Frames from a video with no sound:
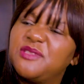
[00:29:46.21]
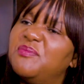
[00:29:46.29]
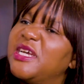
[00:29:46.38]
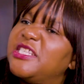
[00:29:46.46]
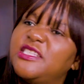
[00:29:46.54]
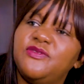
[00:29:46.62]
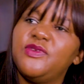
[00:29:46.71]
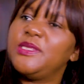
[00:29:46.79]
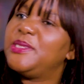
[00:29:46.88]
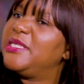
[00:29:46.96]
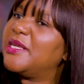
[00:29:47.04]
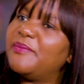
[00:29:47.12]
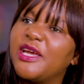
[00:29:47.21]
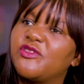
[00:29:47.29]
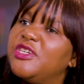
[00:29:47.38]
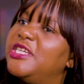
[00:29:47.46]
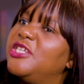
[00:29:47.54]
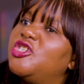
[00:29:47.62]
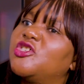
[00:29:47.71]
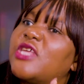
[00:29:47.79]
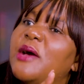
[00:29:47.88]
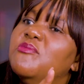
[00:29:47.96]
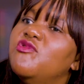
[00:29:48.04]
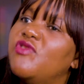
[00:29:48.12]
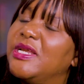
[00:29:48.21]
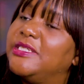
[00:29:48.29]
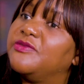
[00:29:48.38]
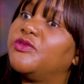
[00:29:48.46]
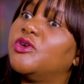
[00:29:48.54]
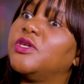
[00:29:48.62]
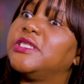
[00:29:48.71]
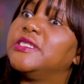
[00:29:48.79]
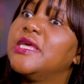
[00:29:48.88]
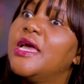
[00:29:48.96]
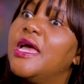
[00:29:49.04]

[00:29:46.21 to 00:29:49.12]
is my CV. These are my credentials. I'm ready for it.